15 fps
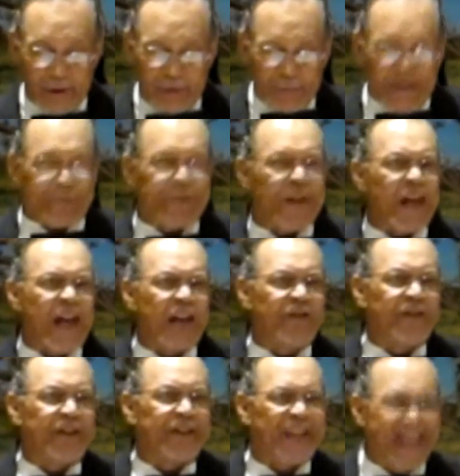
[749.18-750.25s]
that the
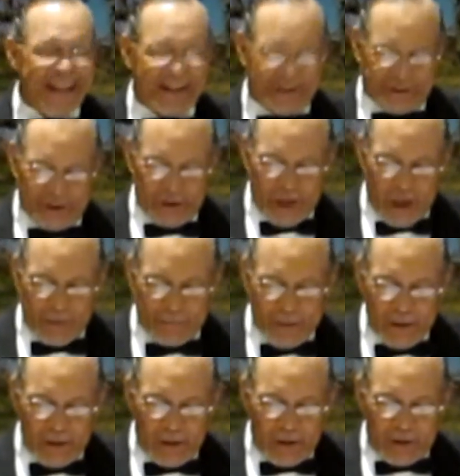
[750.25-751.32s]
agitation
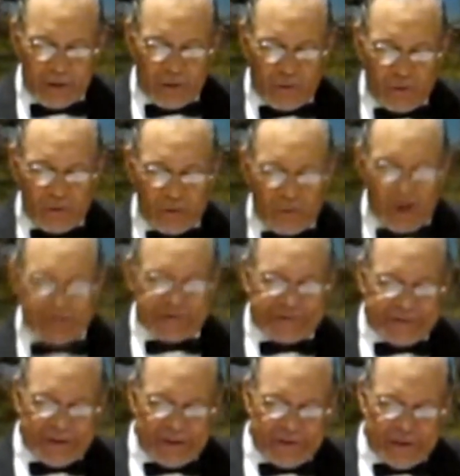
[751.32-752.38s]
of
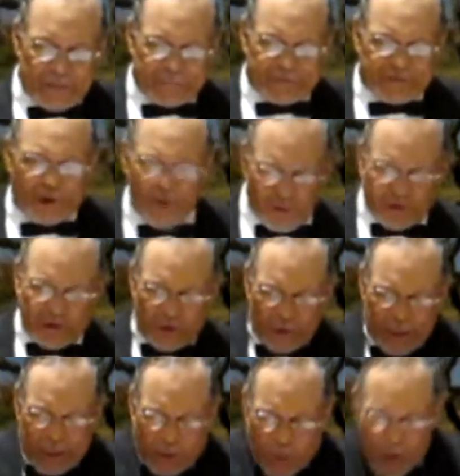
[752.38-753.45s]
questions of social
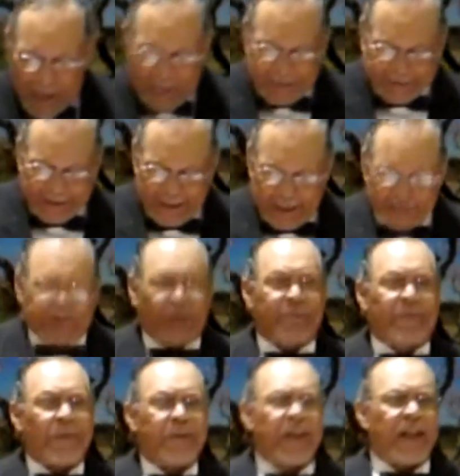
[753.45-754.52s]
equality is
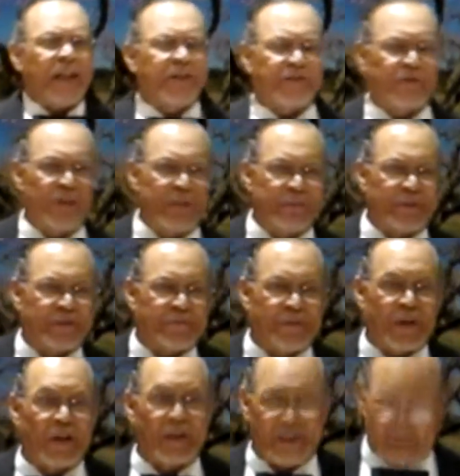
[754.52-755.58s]
of the extremist
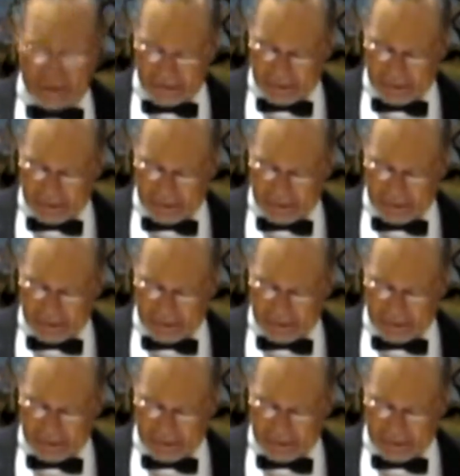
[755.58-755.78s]
folly,